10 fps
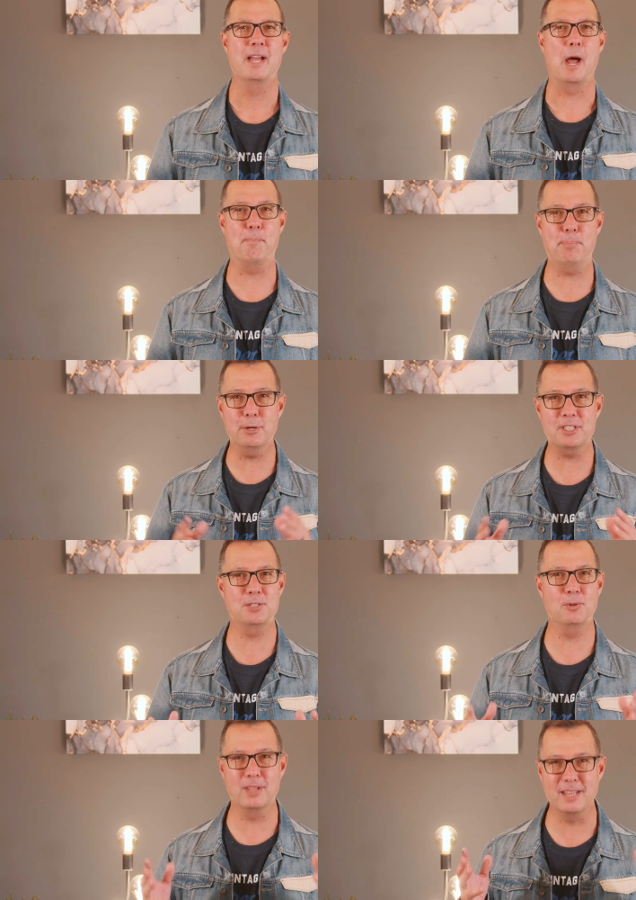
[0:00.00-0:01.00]
a
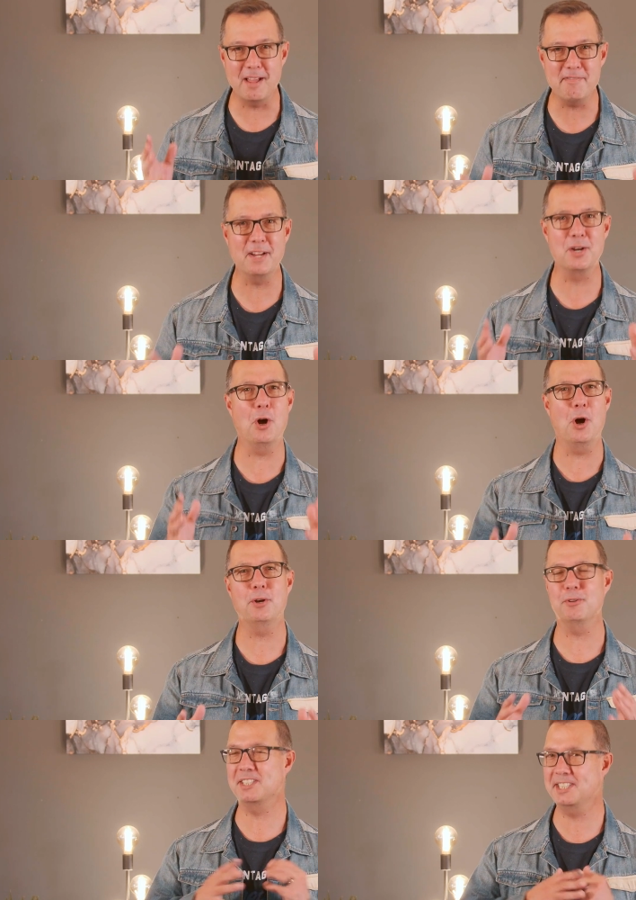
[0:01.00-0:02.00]
personal loving
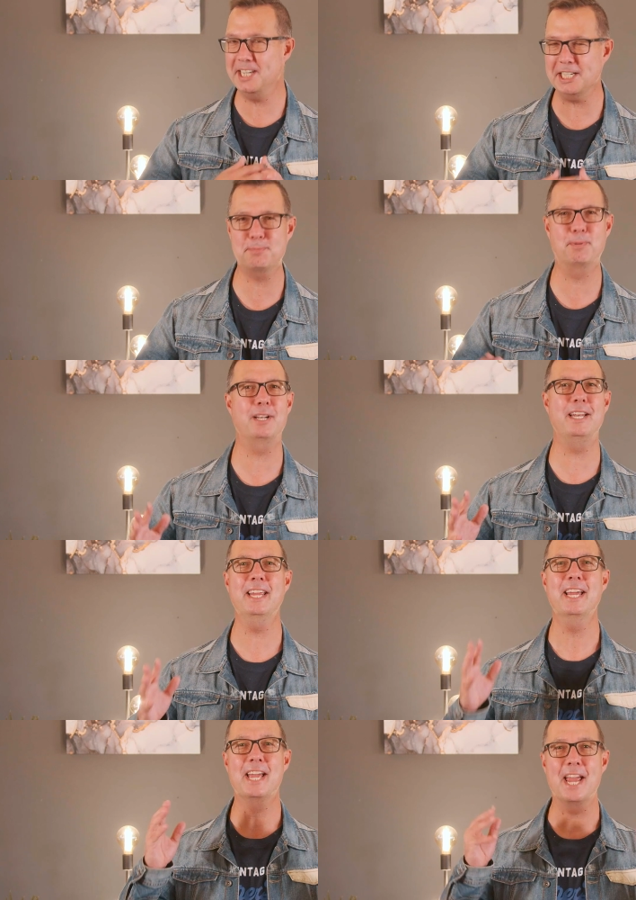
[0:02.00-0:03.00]
God who's
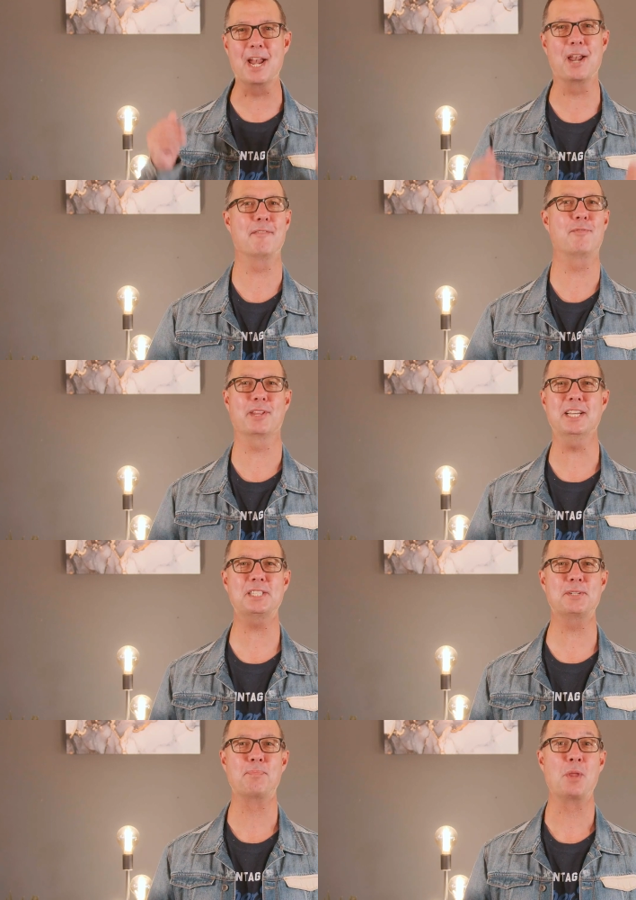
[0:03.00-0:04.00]
desperately in love with
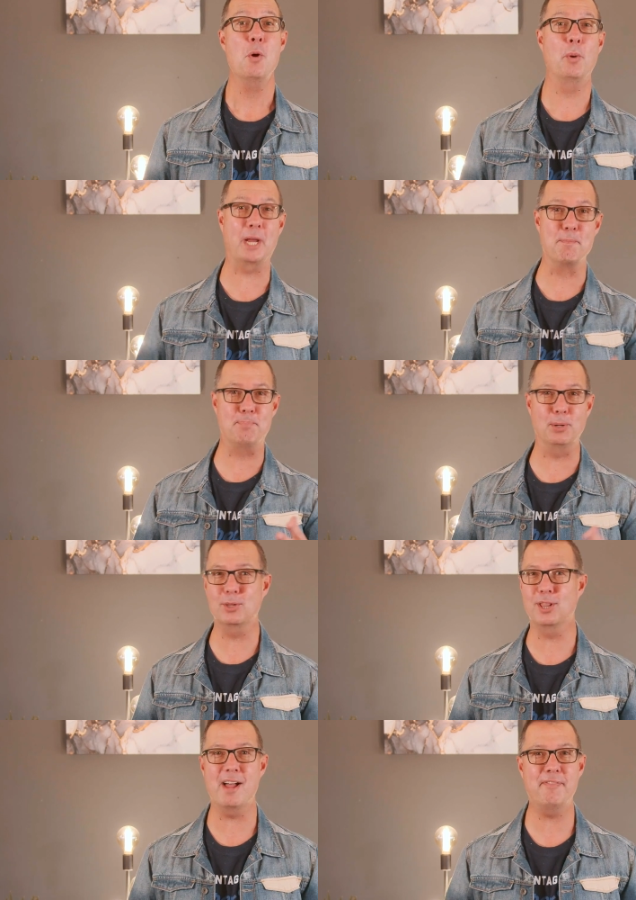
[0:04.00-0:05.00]
us. We can
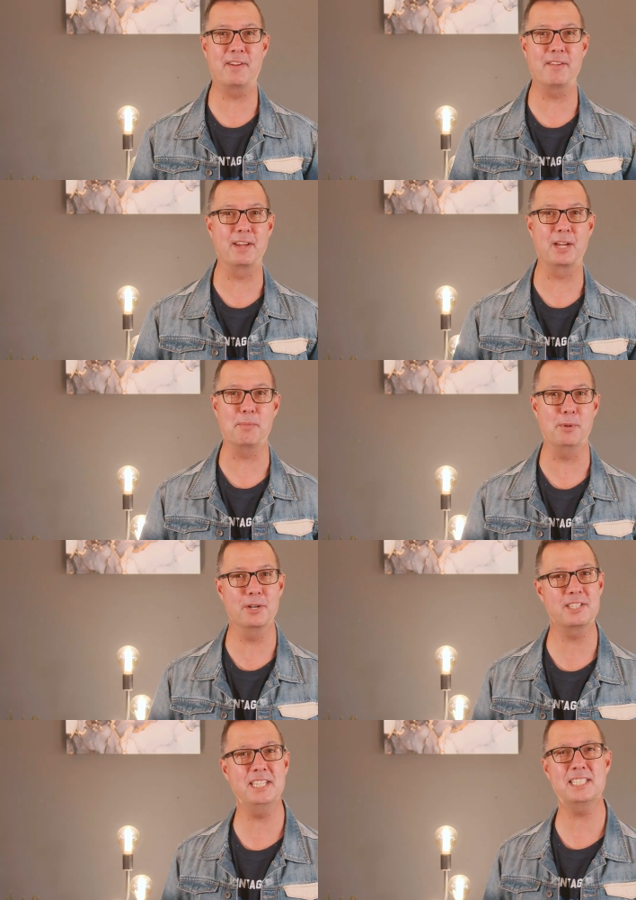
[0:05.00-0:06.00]
build life-giving
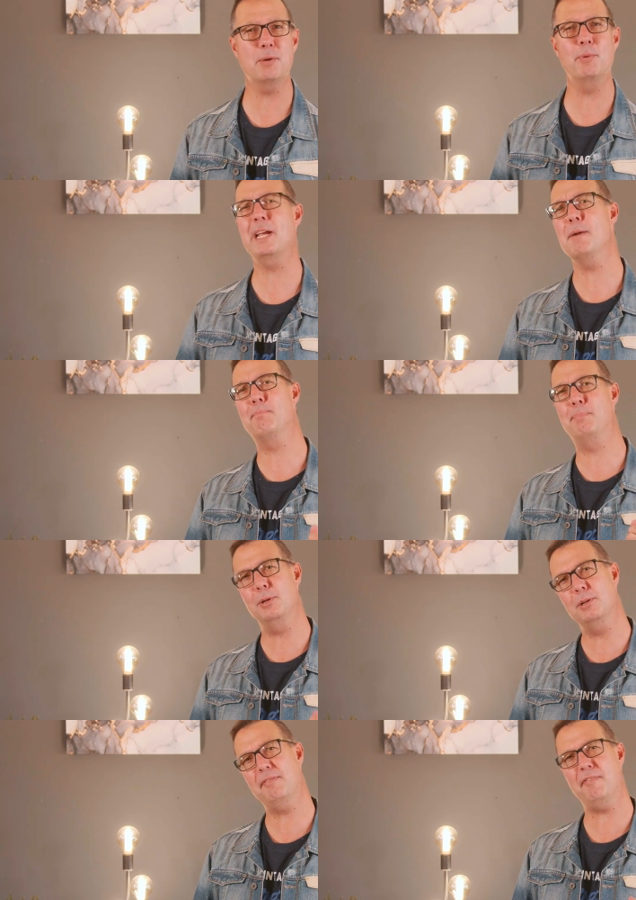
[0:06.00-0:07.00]
communities and we can
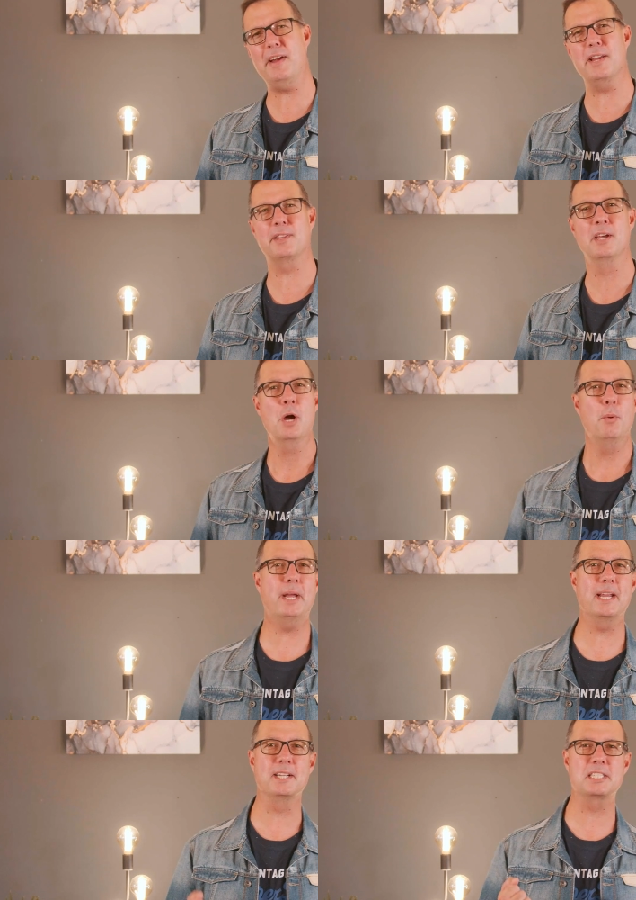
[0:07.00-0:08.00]
build faith. We
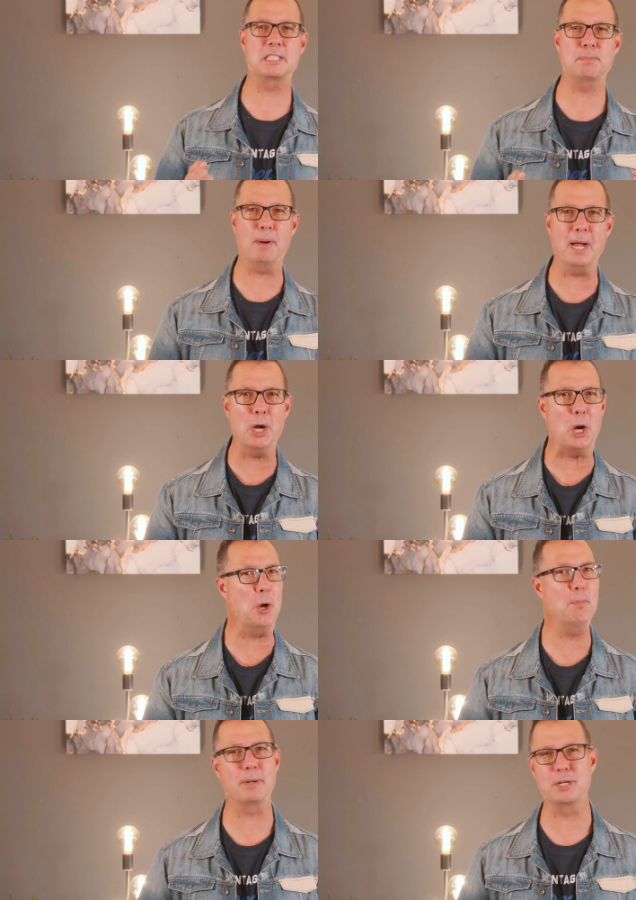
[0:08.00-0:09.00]
can inspire
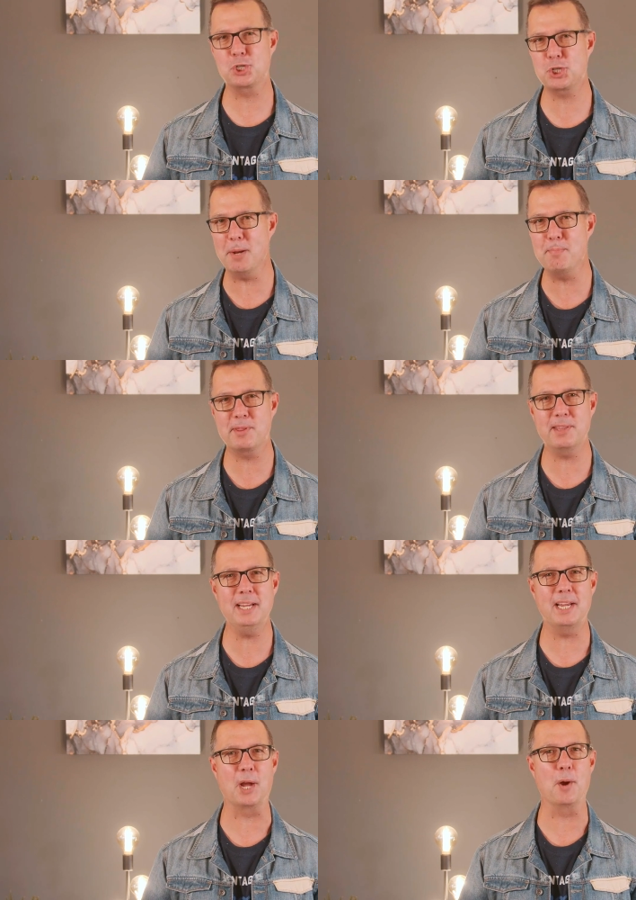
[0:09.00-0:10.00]
hope and shape
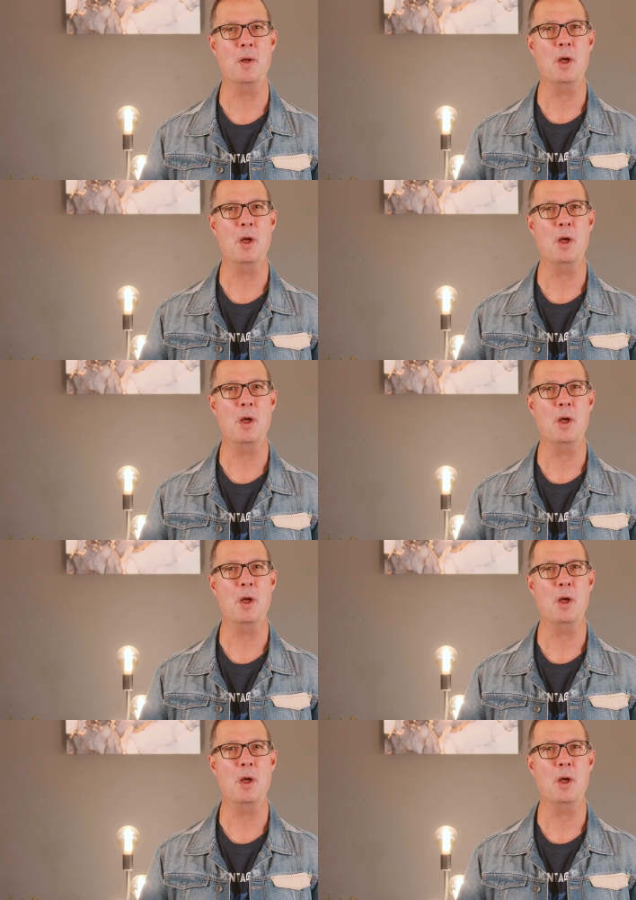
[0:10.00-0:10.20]
thinking.